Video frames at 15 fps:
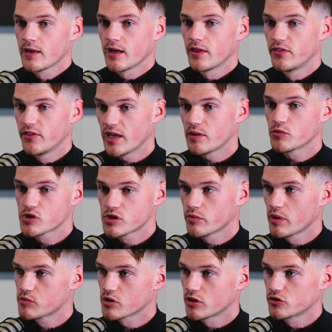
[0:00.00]
And then once the
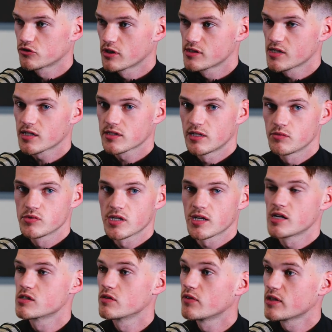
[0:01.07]
website transacted, it was a
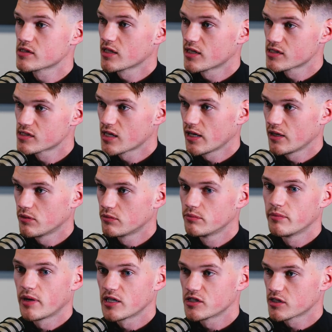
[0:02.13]
case of let's get a sale,
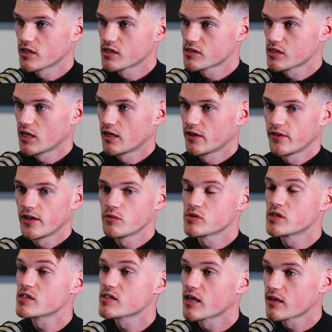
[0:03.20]
manage to get a sale. And then it was
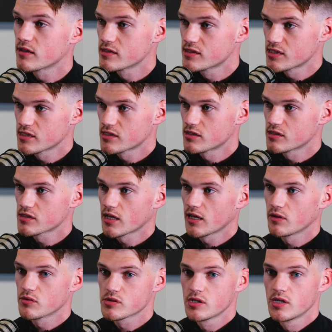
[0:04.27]
let's get consistent
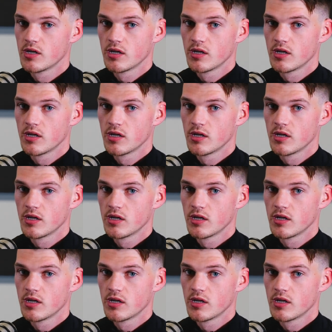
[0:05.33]
sales.